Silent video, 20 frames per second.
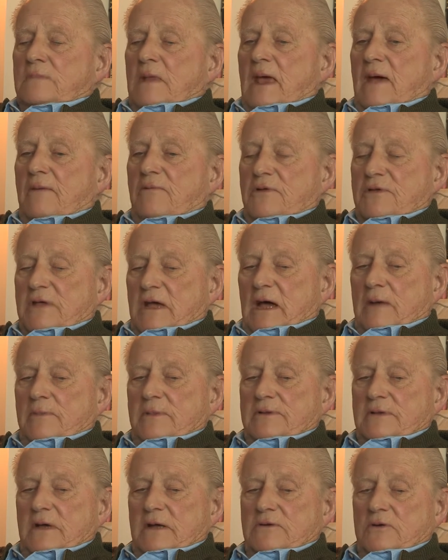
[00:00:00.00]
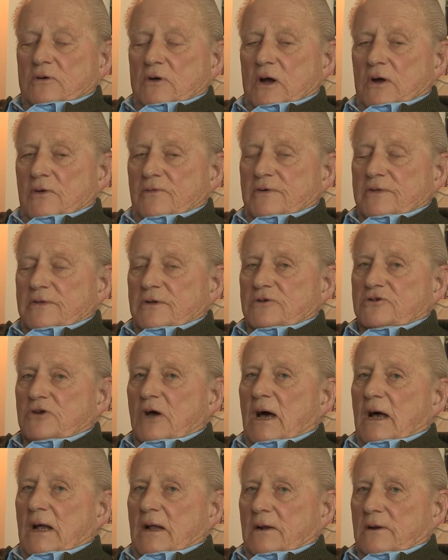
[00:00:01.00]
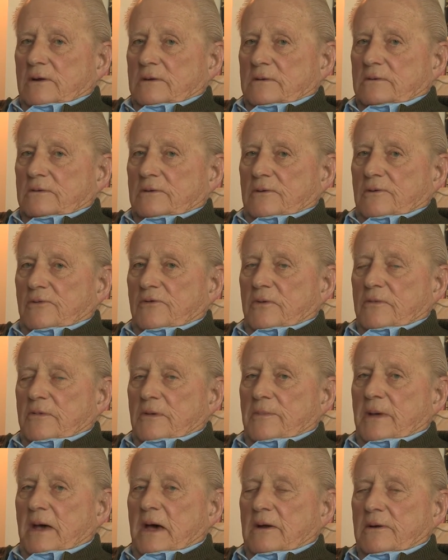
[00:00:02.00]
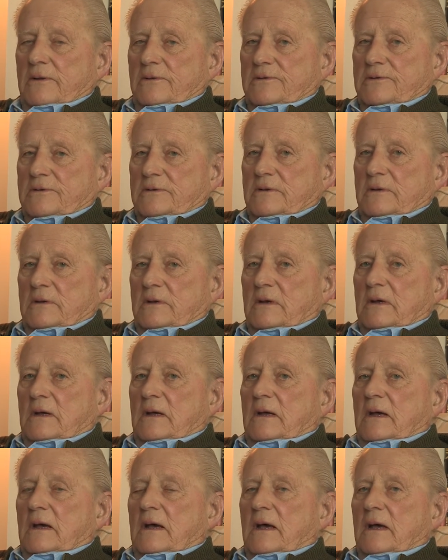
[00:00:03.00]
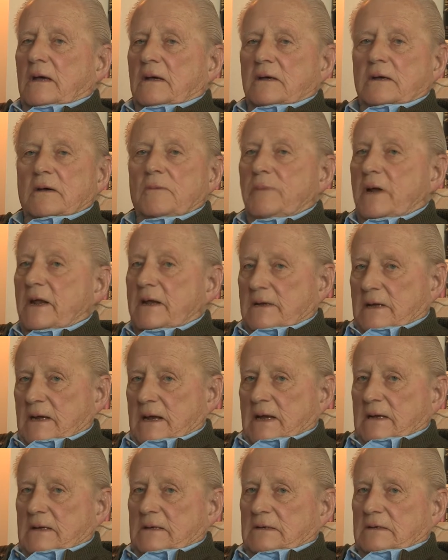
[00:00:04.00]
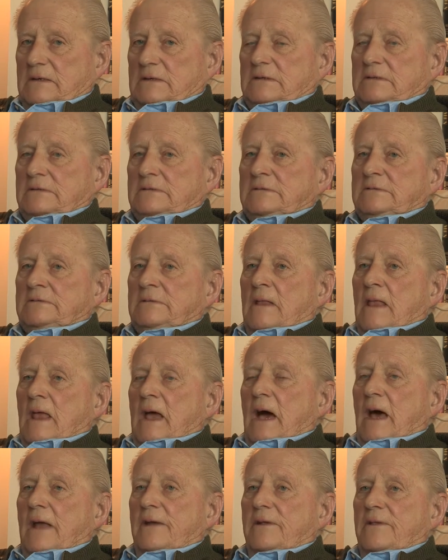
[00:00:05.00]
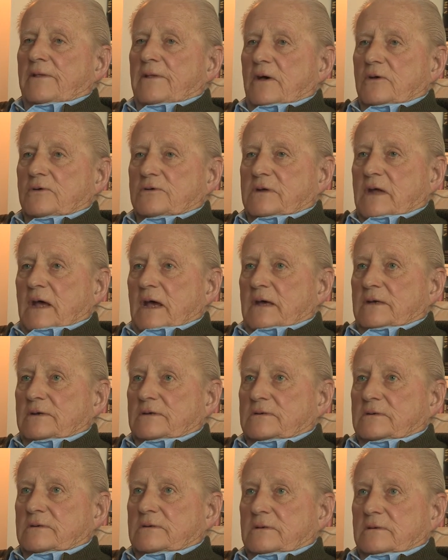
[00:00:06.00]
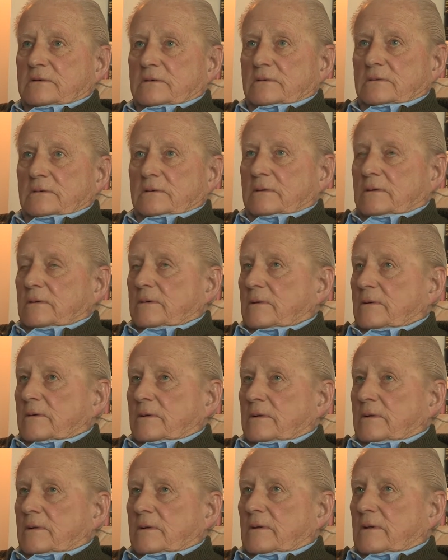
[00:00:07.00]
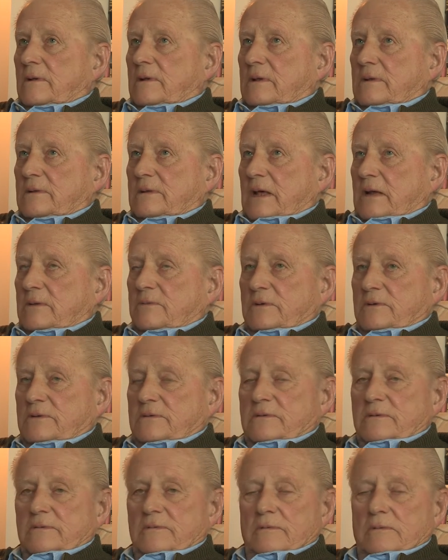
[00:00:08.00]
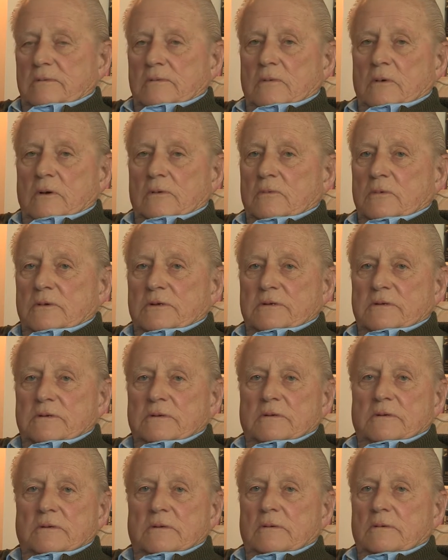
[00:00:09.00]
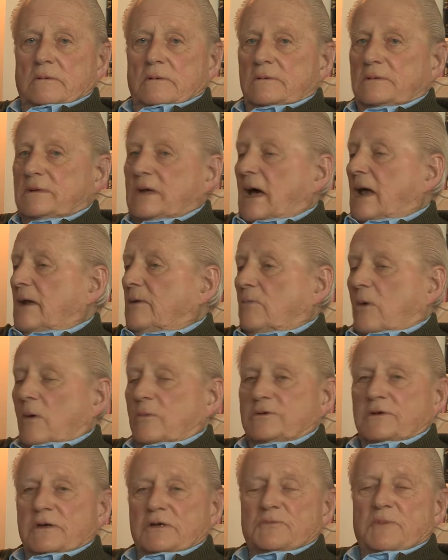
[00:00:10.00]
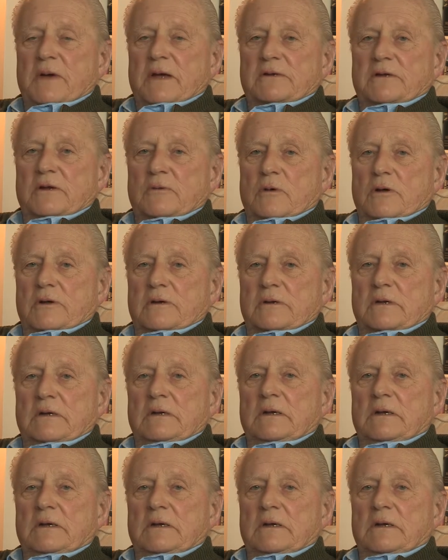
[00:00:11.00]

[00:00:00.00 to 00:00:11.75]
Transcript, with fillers: everything. I mean, they took over the child from the parents uh, completely. And in those days, uh, that was what was done, what was expected, what